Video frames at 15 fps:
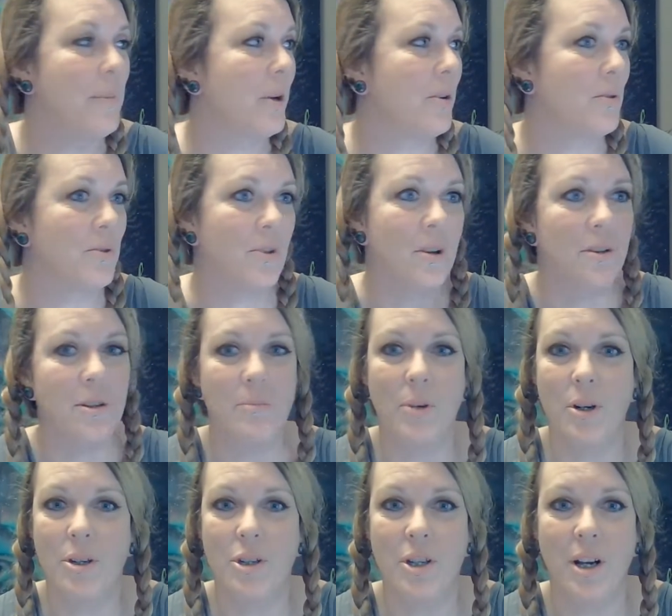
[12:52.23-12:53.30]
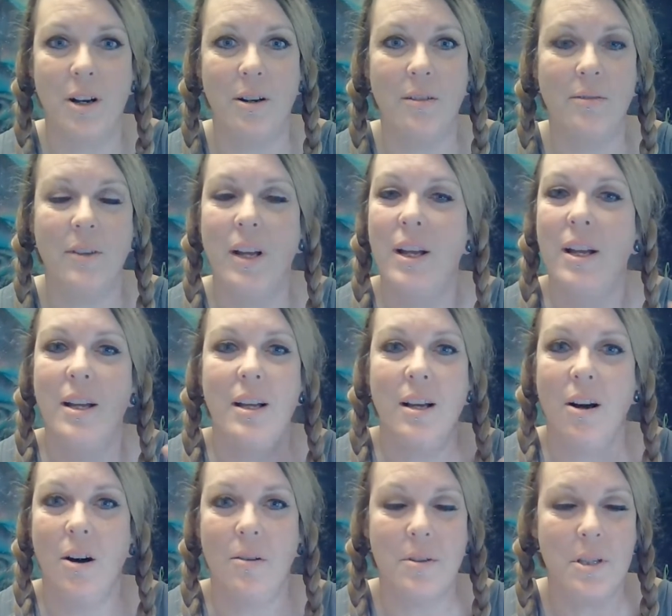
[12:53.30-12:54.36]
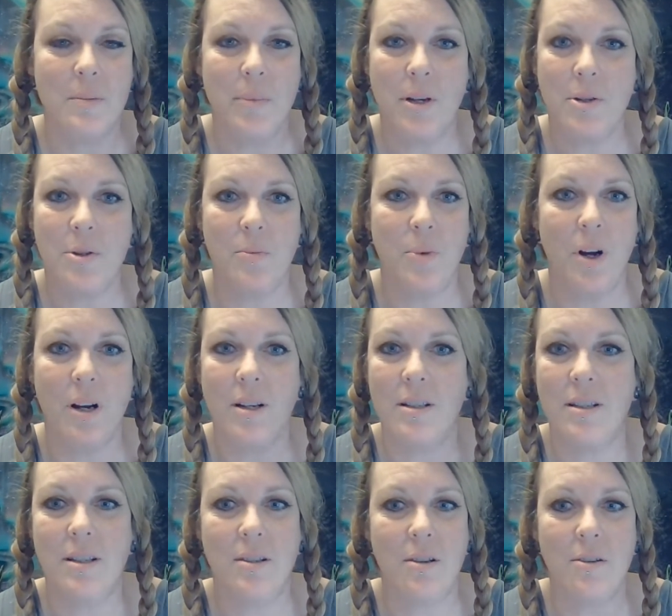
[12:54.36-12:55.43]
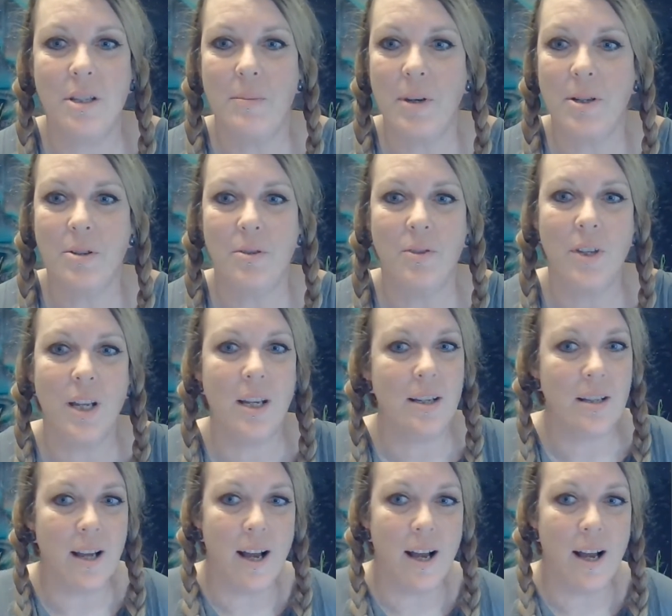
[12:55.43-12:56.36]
It goes on their bookshelf, all the special boxes, all the special things.